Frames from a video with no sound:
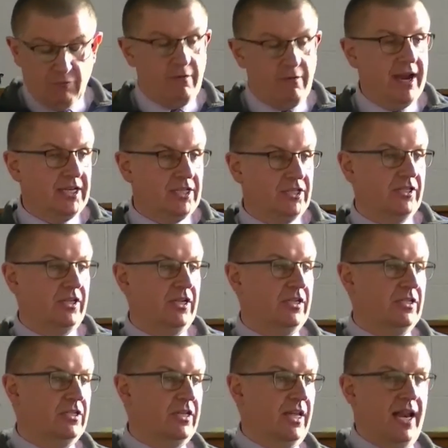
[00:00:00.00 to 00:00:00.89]

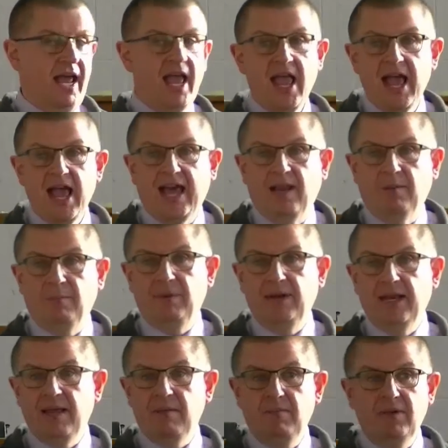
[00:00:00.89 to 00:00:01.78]
righteous and a
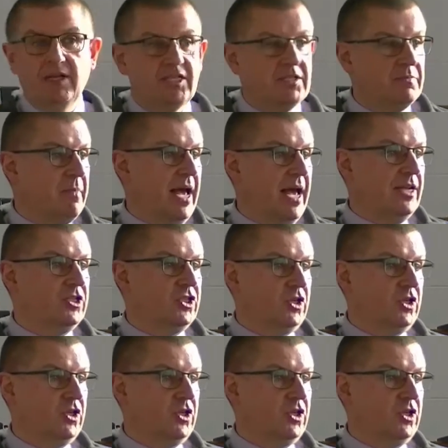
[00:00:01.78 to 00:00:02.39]
blameless man,